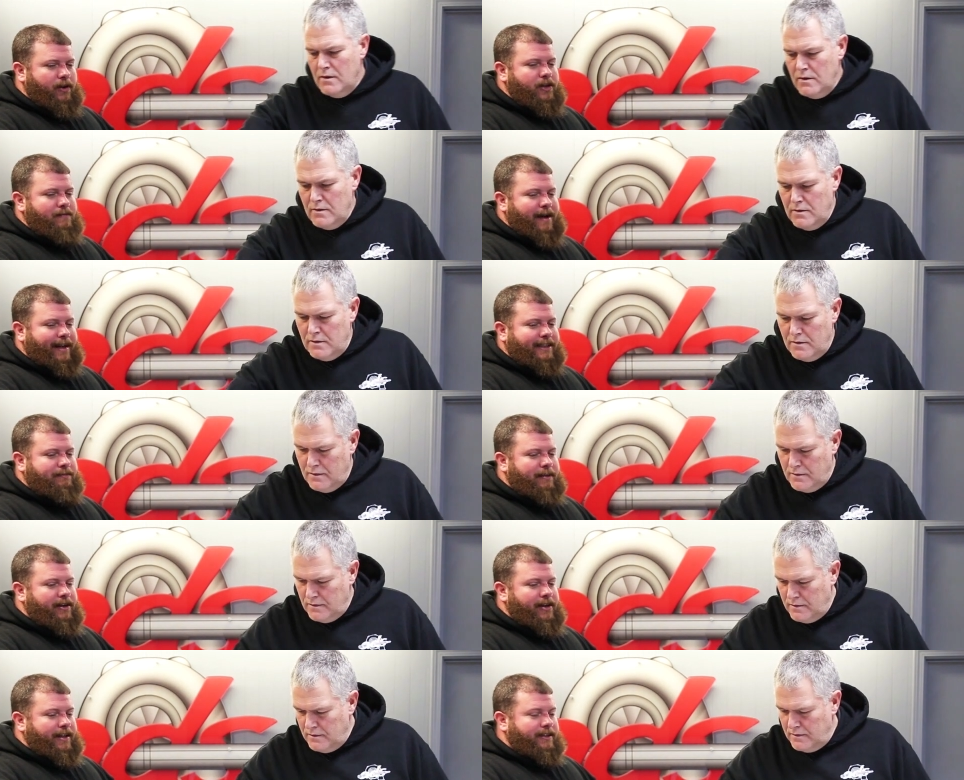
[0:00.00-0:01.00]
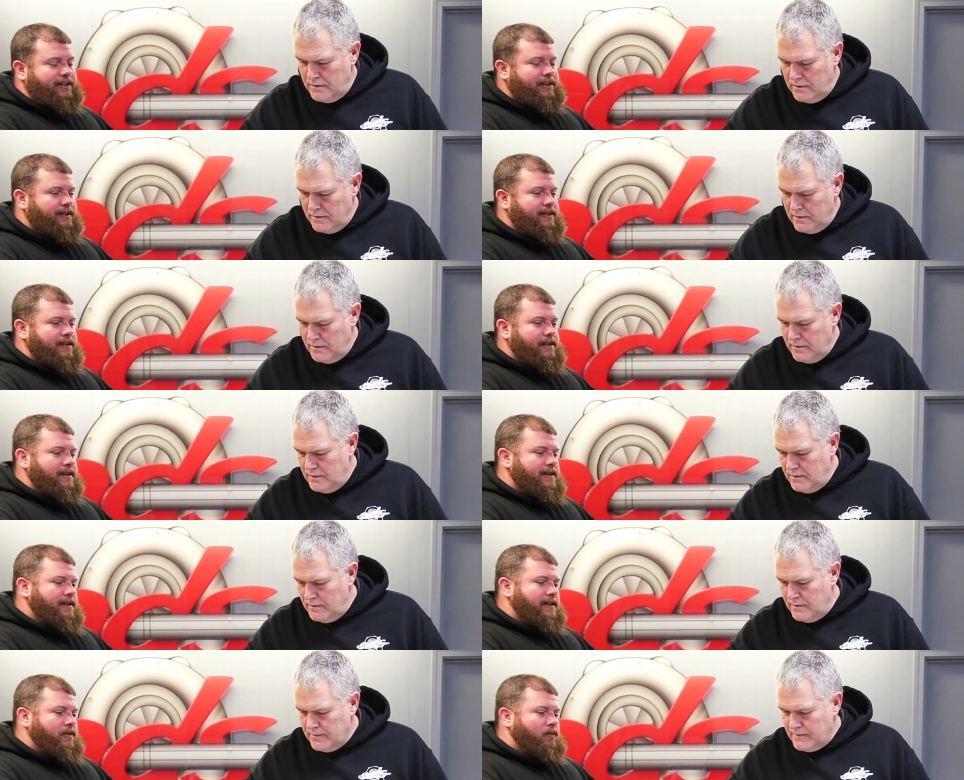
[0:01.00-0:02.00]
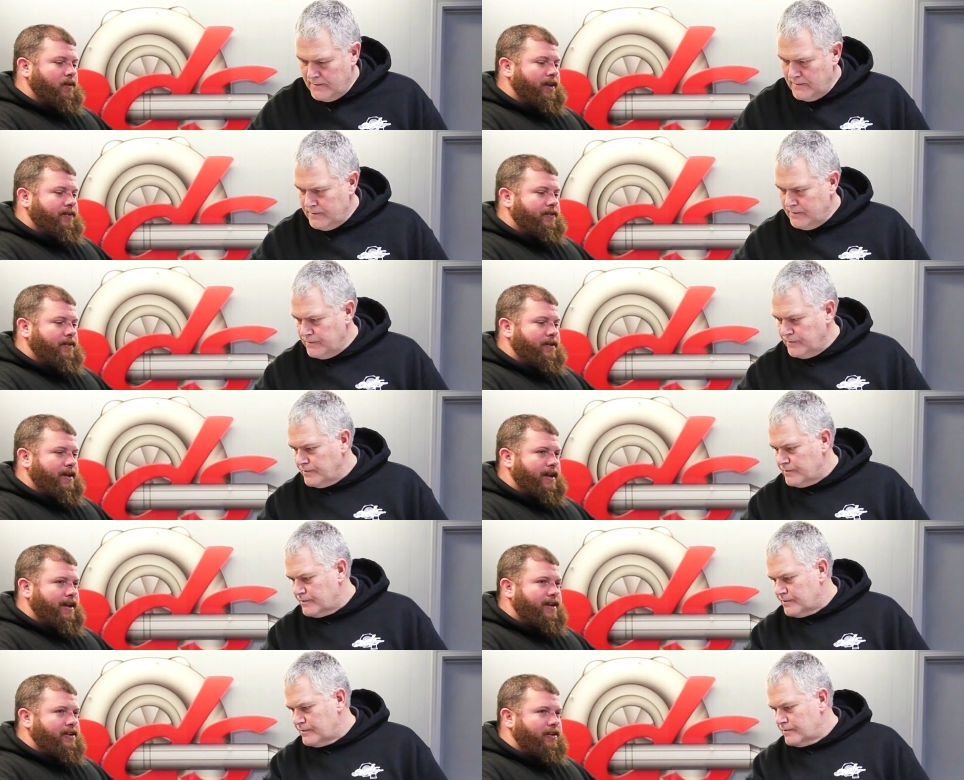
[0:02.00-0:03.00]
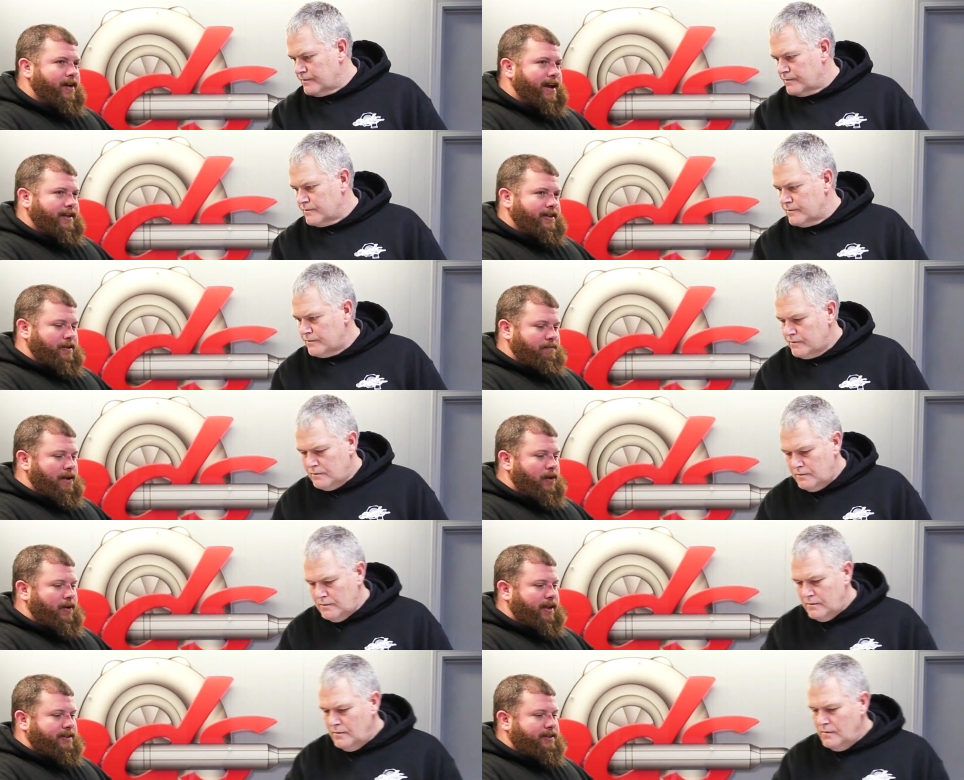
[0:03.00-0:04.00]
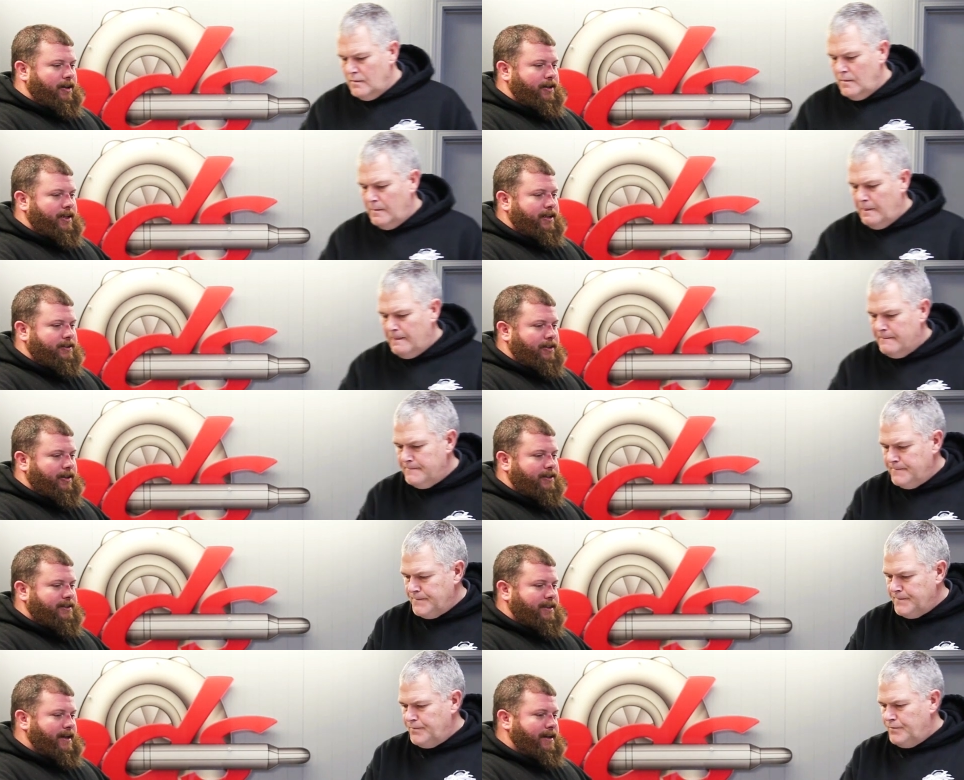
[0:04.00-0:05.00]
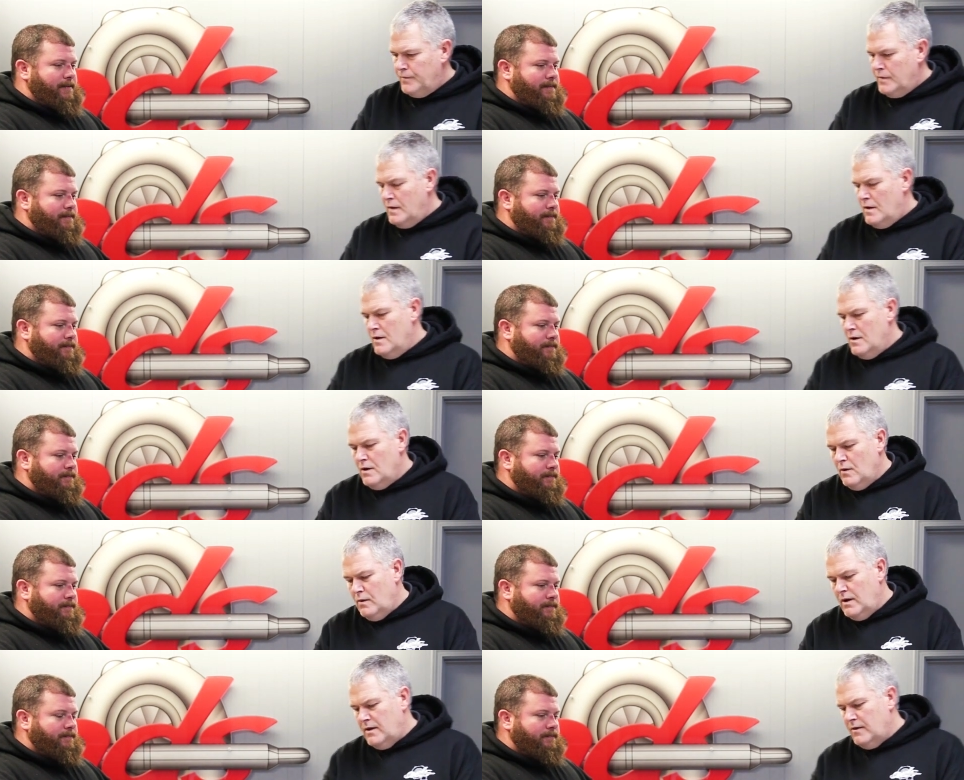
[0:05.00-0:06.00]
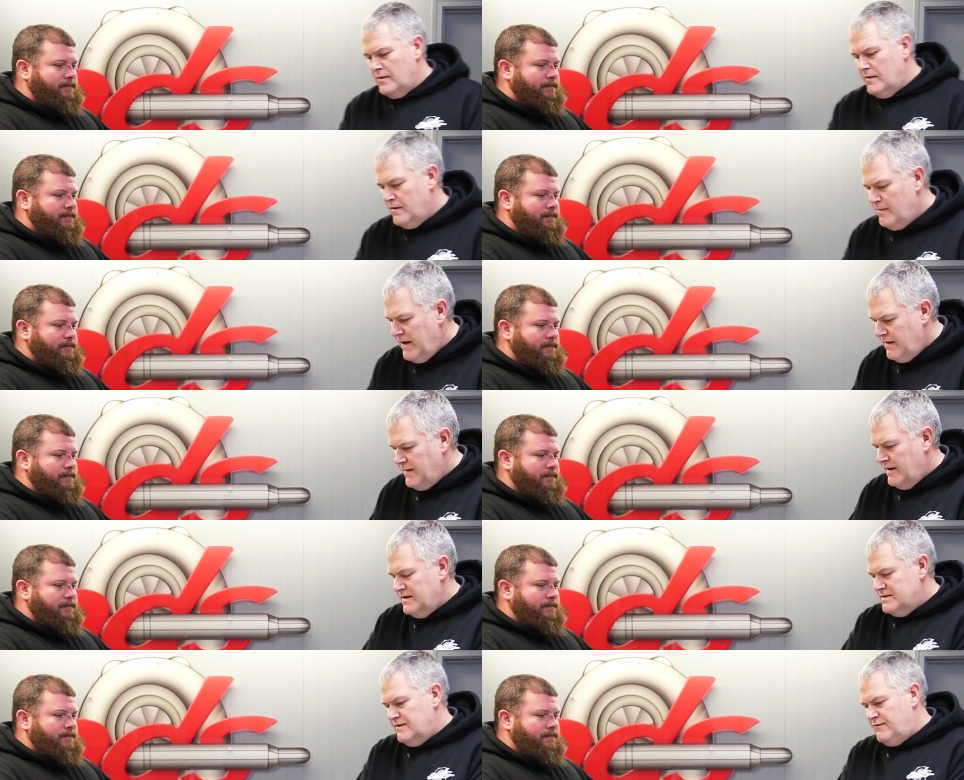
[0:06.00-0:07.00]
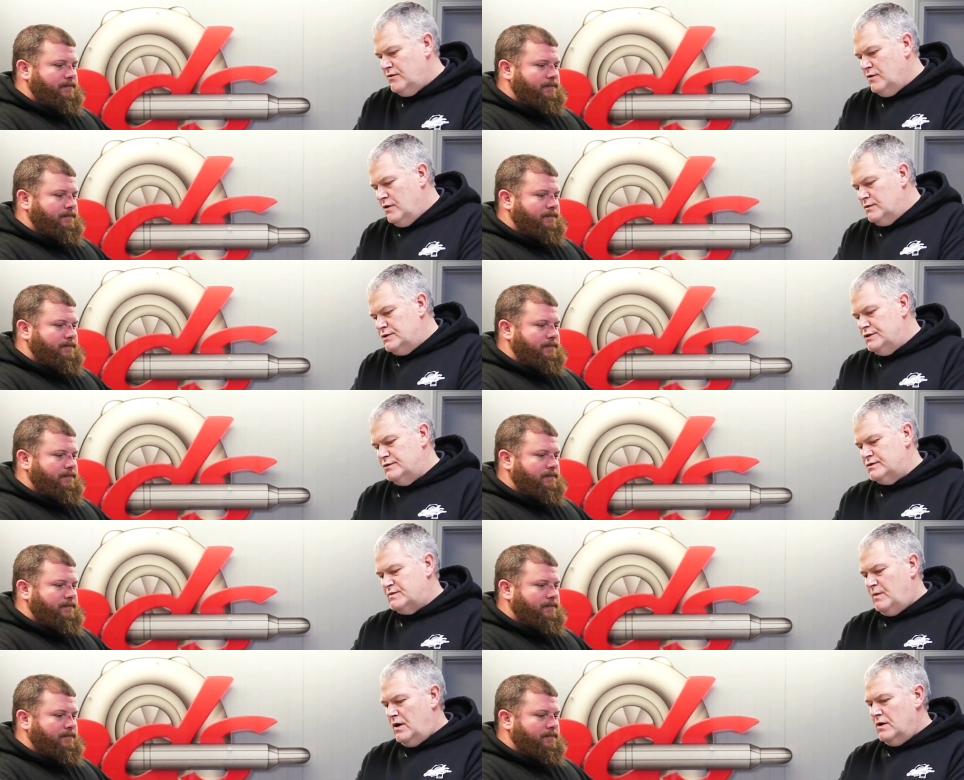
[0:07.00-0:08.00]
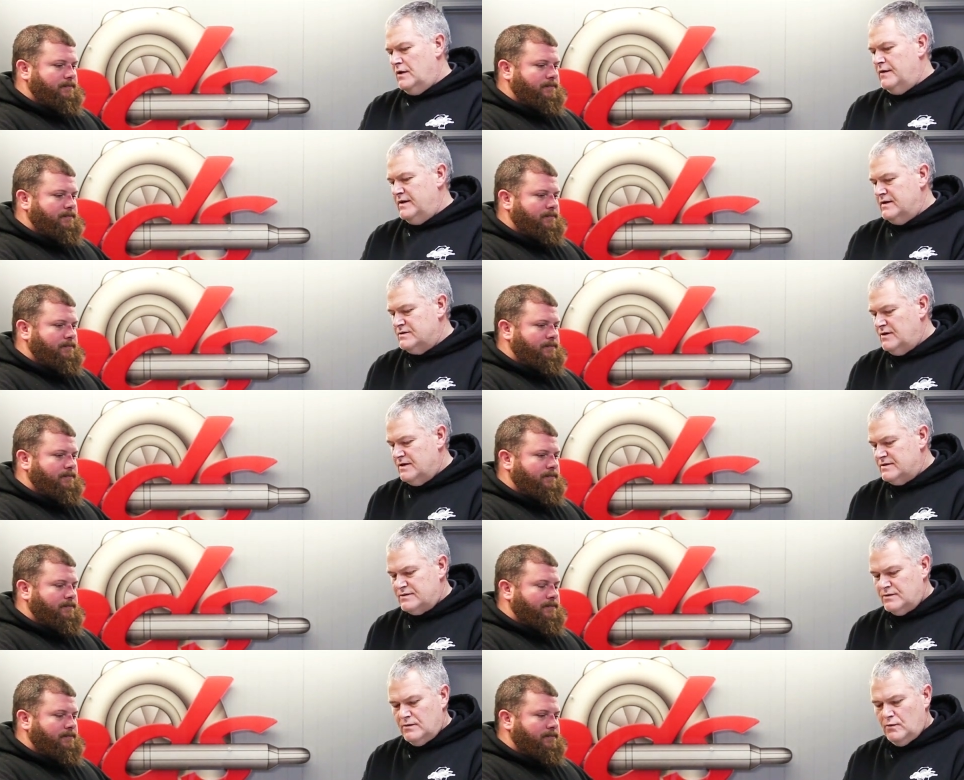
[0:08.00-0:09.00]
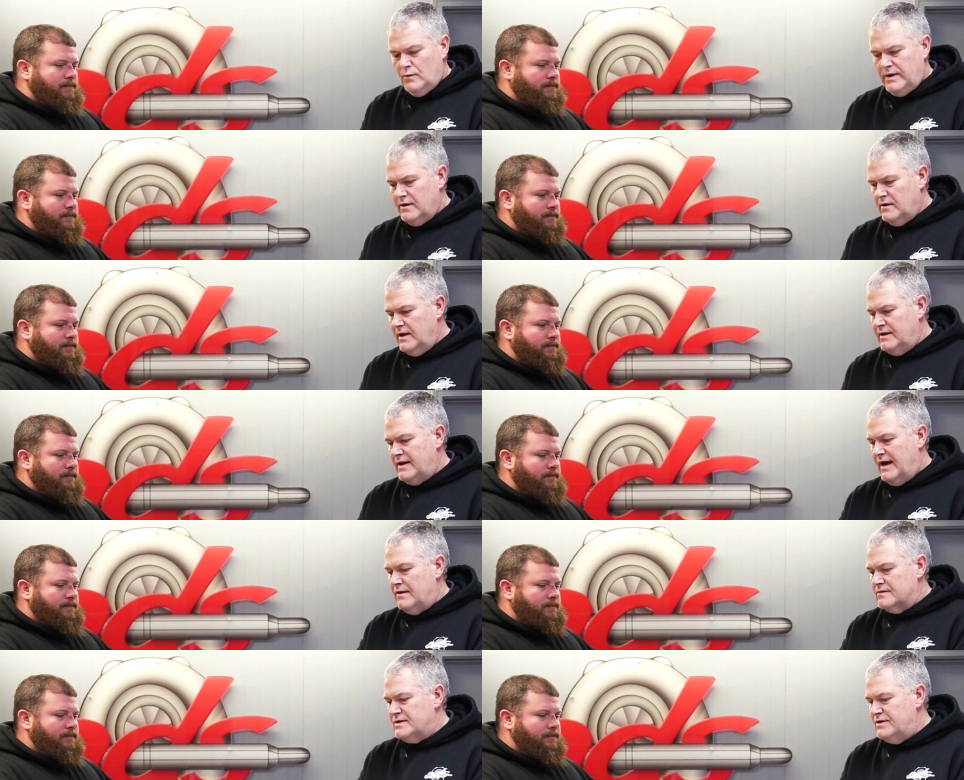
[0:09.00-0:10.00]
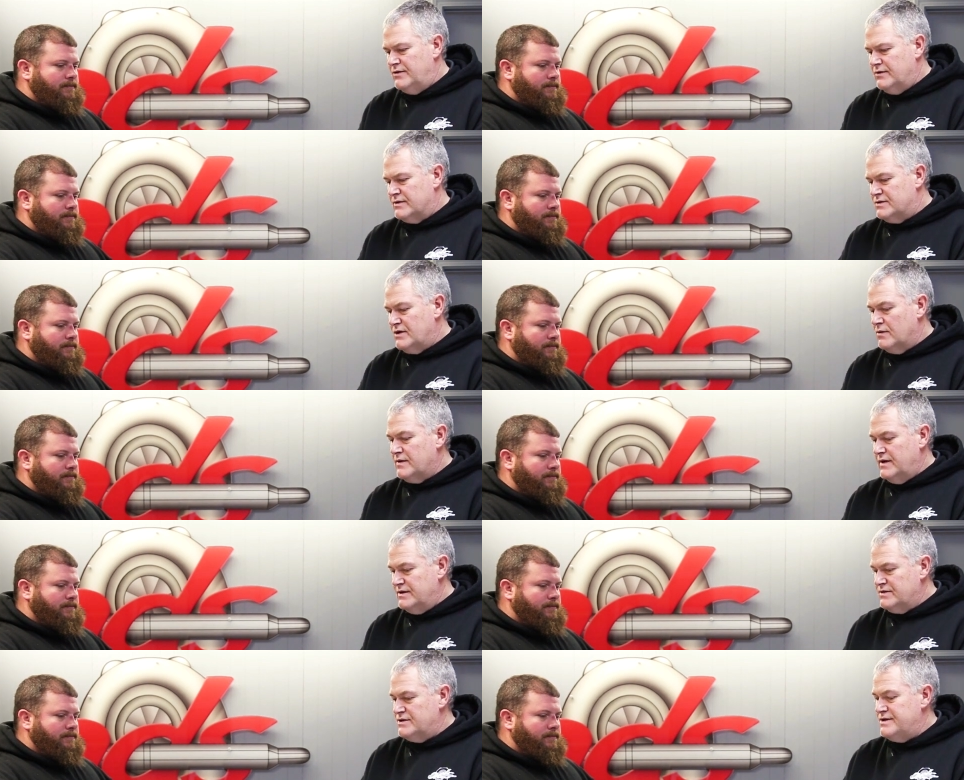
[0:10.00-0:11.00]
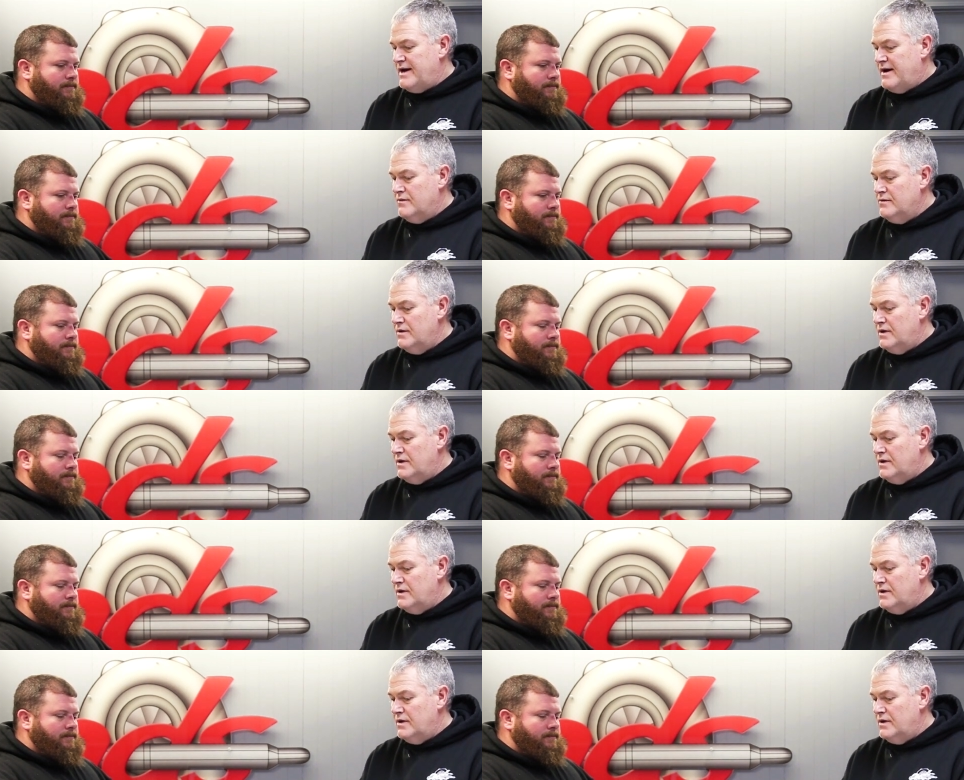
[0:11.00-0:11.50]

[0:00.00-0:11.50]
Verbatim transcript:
Speaker 1: what you might experience with incorrect components on the exhaust side.
Speaker 2: Well, the, the main thing is if you go too small on the exhaust wheel end housing, you can choke the engine down.